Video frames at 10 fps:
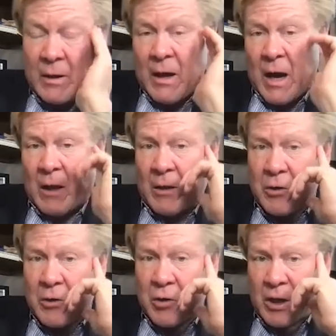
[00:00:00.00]
a
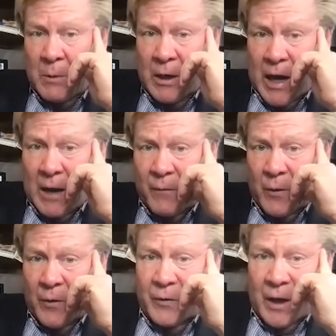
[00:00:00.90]
legitimate
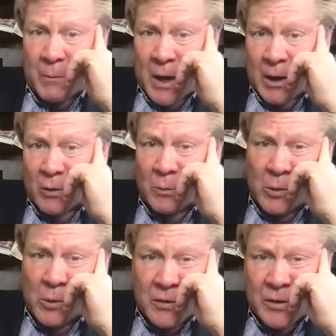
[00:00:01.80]
unforeseen medical
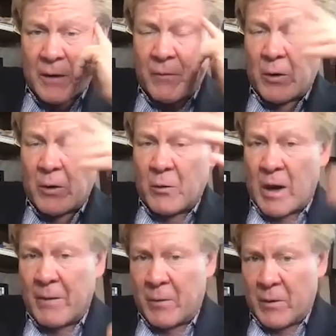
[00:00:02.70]
emergency of their driver
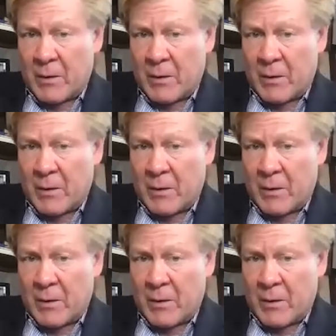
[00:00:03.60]
that